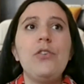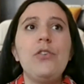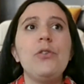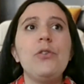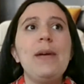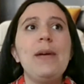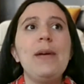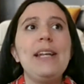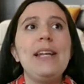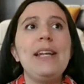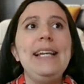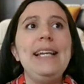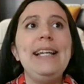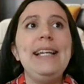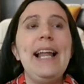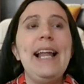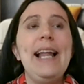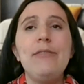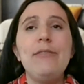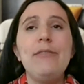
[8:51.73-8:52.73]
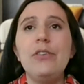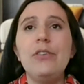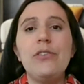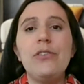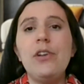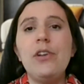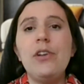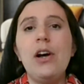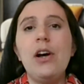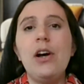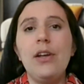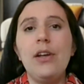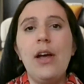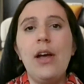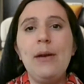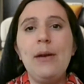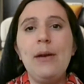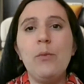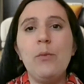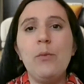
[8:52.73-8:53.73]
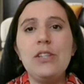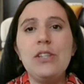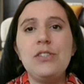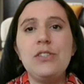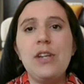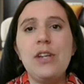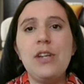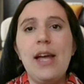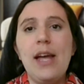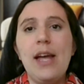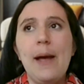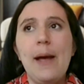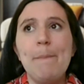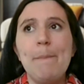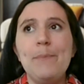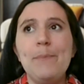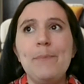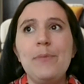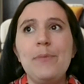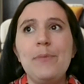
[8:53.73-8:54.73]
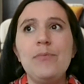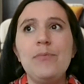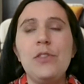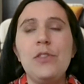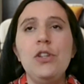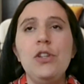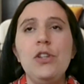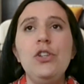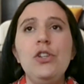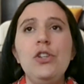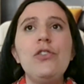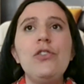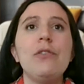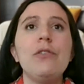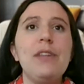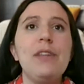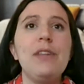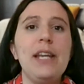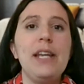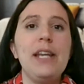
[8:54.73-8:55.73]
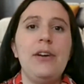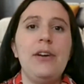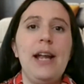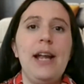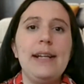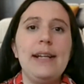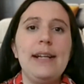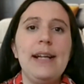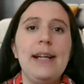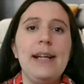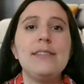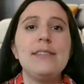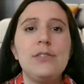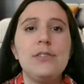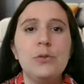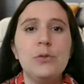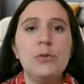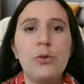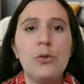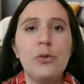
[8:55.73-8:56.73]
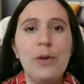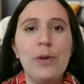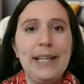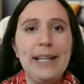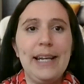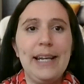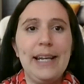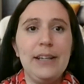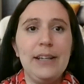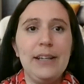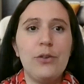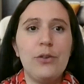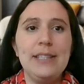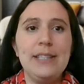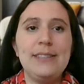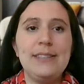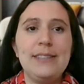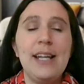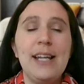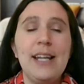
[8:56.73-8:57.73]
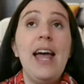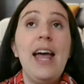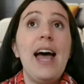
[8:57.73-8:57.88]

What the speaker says: so many levels now in which the use of the internet has so greatly increased.